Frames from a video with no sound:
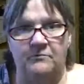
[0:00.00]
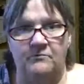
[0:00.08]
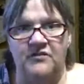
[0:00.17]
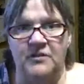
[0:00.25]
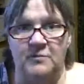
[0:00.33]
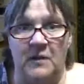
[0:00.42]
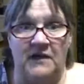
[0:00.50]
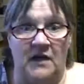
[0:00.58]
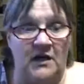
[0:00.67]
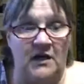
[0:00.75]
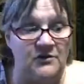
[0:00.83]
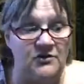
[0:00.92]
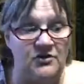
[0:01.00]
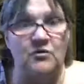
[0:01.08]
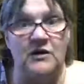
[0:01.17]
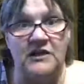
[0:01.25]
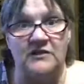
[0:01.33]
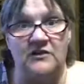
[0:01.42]
spending
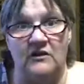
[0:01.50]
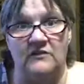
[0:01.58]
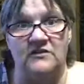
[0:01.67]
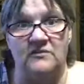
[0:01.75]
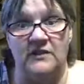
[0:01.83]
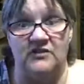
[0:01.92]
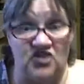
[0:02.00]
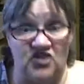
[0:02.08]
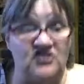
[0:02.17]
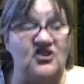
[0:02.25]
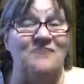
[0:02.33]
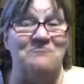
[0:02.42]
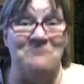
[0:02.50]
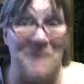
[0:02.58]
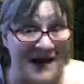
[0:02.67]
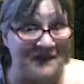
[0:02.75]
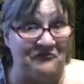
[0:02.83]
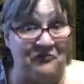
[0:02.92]
$120 a month just on
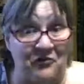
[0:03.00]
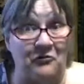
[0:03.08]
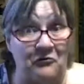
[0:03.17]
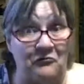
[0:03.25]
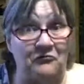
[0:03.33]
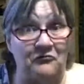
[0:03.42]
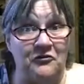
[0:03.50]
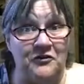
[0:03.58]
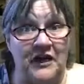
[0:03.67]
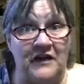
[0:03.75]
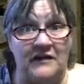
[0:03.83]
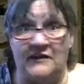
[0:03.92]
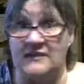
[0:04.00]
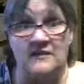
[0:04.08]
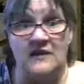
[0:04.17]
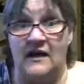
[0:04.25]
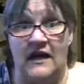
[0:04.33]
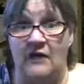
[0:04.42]
my phone for data. That's
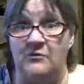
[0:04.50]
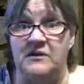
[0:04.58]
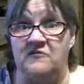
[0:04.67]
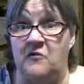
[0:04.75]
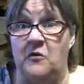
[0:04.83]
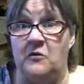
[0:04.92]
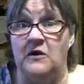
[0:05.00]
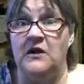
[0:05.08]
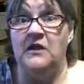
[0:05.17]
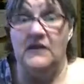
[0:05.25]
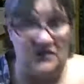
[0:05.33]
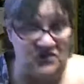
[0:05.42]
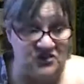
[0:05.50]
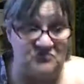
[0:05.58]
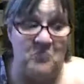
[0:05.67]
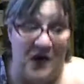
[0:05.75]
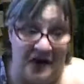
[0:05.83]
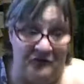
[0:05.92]
not Howie's phone. That's just
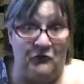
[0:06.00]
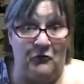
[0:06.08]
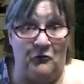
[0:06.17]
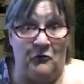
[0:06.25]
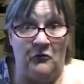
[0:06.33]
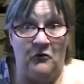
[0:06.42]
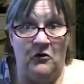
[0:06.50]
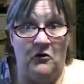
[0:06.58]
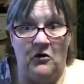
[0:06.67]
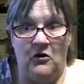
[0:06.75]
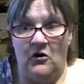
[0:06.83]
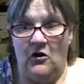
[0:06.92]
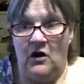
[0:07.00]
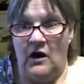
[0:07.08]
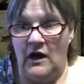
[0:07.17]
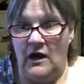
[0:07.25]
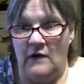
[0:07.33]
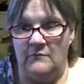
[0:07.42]
my phone.
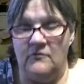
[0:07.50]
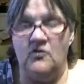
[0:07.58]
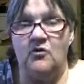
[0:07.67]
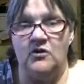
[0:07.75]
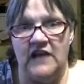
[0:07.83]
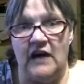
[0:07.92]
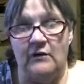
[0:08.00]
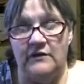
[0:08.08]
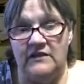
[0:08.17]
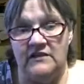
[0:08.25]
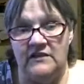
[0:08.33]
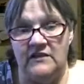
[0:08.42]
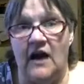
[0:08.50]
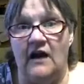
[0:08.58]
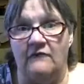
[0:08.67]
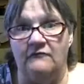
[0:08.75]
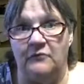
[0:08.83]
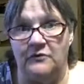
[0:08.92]
Of course, Howie doesn't
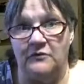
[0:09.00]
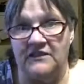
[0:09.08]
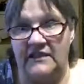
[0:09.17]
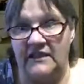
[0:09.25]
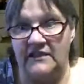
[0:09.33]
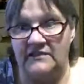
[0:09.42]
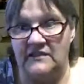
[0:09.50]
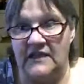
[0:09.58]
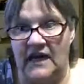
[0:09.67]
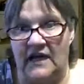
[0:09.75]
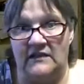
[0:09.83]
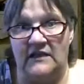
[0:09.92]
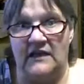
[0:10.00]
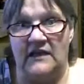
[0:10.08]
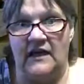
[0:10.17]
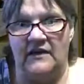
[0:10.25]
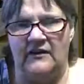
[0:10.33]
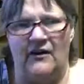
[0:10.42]
got 14 gigs of data
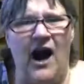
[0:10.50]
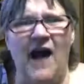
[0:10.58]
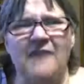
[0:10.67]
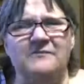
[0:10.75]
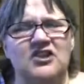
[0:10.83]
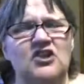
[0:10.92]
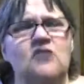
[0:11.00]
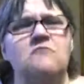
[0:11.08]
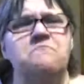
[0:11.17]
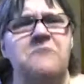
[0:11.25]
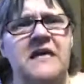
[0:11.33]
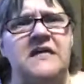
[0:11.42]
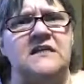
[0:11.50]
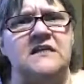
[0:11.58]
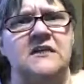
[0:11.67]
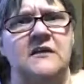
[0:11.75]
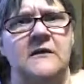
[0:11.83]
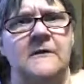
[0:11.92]
like I do. I'm so
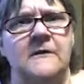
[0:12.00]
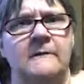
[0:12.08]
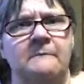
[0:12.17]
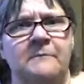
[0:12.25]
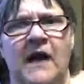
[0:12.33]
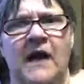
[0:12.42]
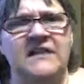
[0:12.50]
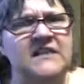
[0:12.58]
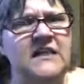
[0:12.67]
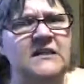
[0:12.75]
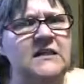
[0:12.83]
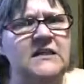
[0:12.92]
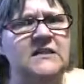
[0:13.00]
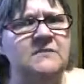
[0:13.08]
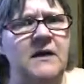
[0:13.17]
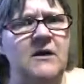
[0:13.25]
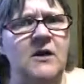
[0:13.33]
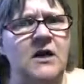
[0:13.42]
pissed. I see
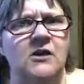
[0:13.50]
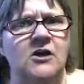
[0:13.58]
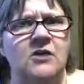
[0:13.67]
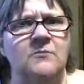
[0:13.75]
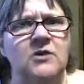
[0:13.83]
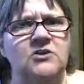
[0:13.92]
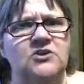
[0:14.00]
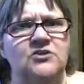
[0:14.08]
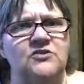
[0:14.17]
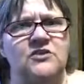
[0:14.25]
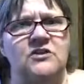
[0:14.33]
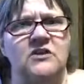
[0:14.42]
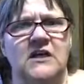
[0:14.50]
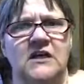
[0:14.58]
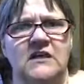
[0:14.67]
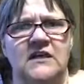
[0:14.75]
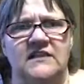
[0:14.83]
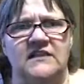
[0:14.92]
these American commercials
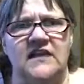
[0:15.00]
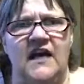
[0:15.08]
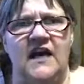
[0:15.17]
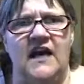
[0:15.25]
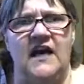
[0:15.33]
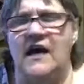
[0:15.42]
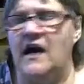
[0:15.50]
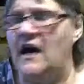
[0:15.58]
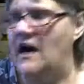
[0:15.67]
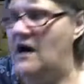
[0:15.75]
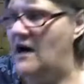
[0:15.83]
that say,